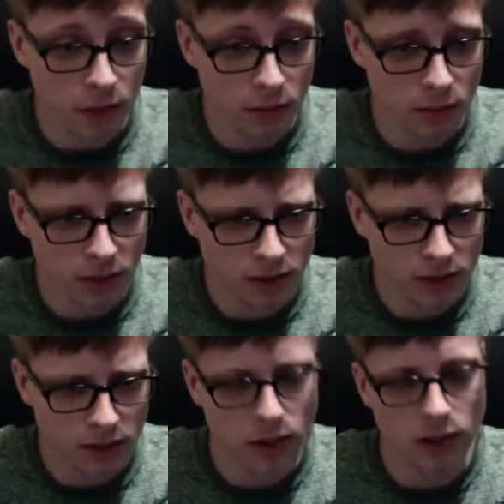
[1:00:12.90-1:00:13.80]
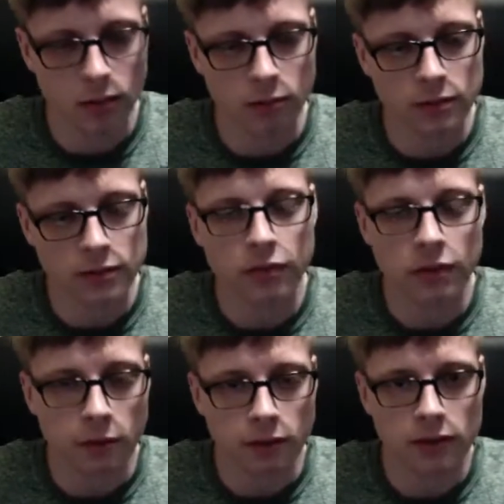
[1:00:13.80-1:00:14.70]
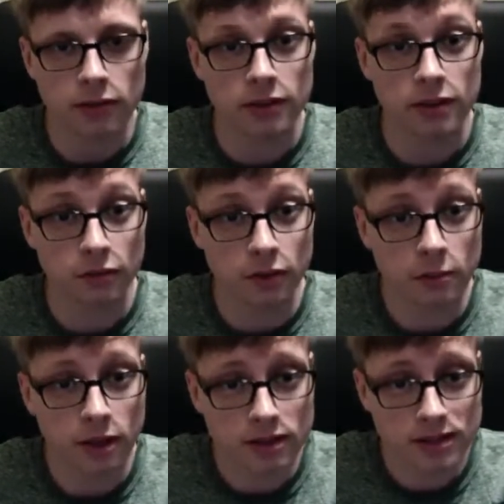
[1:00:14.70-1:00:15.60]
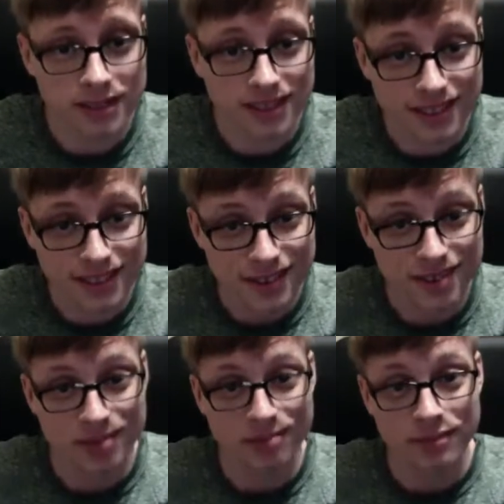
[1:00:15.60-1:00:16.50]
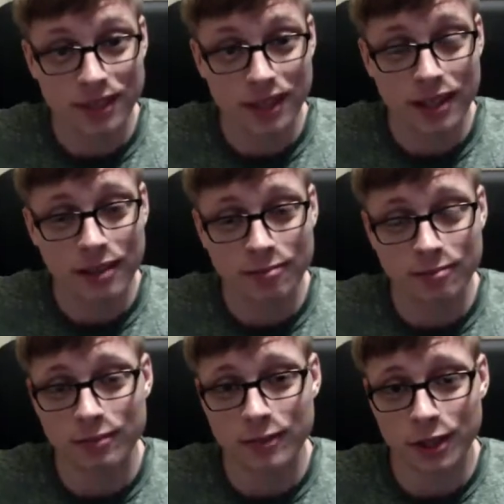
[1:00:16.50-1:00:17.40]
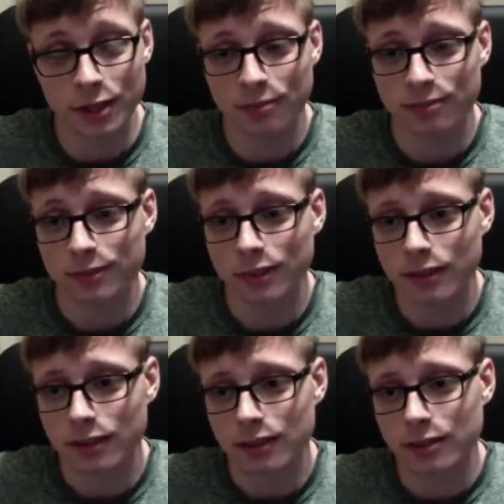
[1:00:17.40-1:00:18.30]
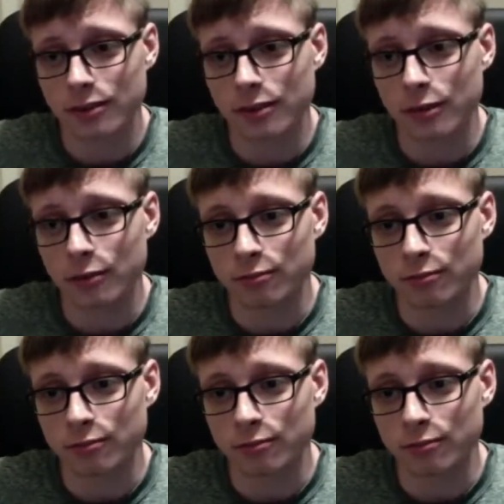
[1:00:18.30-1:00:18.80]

months, not a couple months, 3 months. It's in 3 months. Yay, you know. So